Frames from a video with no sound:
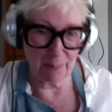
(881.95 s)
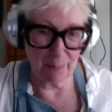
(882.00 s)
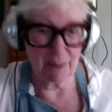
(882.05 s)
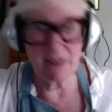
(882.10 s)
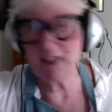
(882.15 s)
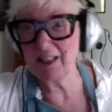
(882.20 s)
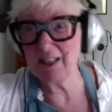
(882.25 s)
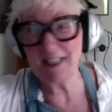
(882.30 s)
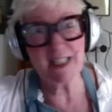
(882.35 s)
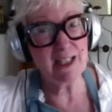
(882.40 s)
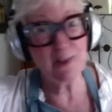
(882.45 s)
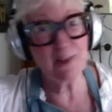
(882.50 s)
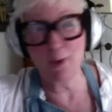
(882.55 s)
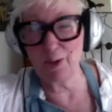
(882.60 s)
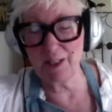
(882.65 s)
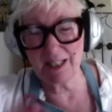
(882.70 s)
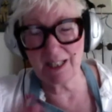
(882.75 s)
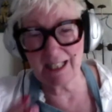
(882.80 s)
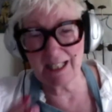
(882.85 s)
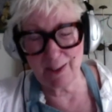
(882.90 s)
And there's not
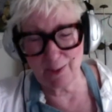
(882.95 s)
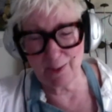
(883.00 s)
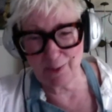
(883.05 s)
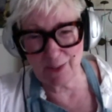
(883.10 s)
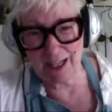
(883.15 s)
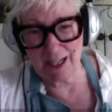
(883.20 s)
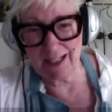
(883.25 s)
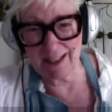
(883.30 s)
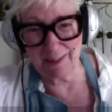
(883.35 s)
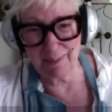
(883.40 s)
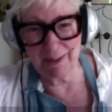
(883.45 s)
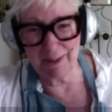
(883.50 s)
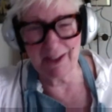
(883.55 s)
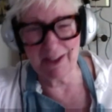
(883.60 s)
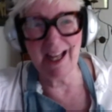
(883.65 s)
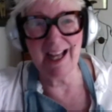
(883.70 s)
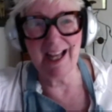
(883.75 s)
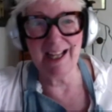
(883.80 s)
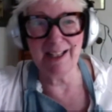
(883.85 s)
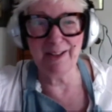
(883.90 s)
a single gentleman
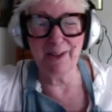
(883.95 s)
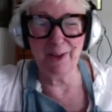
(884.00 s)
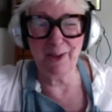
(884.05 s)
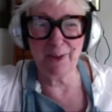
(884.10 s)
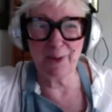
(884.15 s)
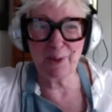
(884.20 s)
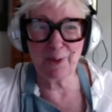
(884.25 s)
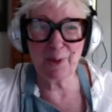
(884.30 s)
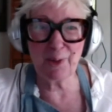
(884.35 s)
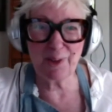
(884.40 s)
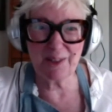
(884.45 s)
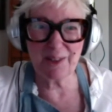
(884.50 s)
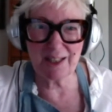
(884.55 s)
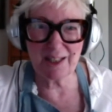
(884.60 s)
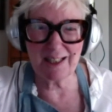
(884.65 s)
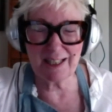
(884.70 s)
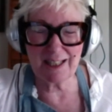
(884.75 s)
there, you know, they're all dirty